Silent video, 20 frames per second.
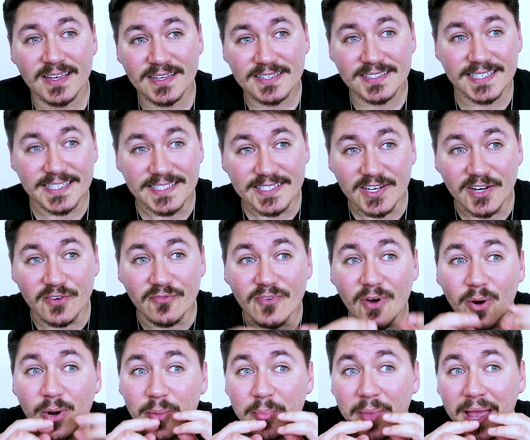so at least I can
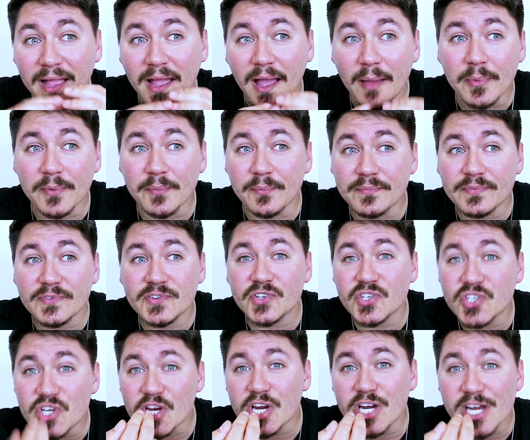roll it back up and
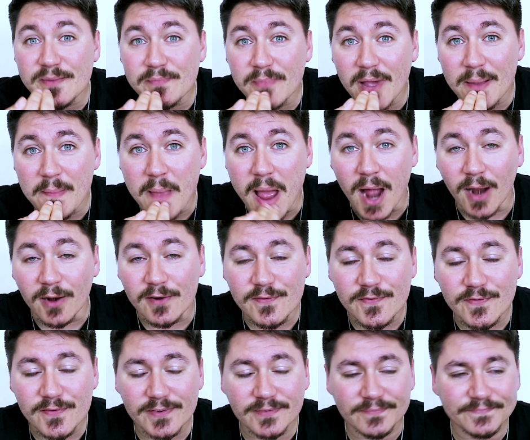stick it in my
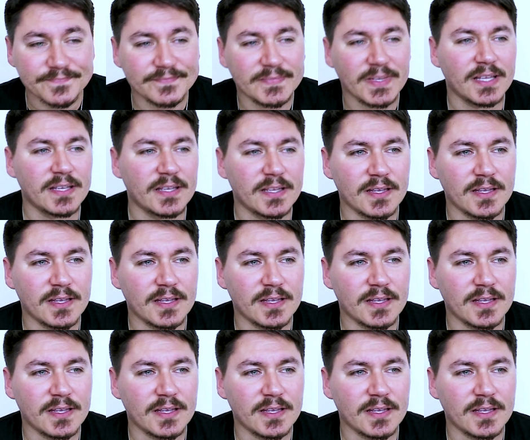mouth.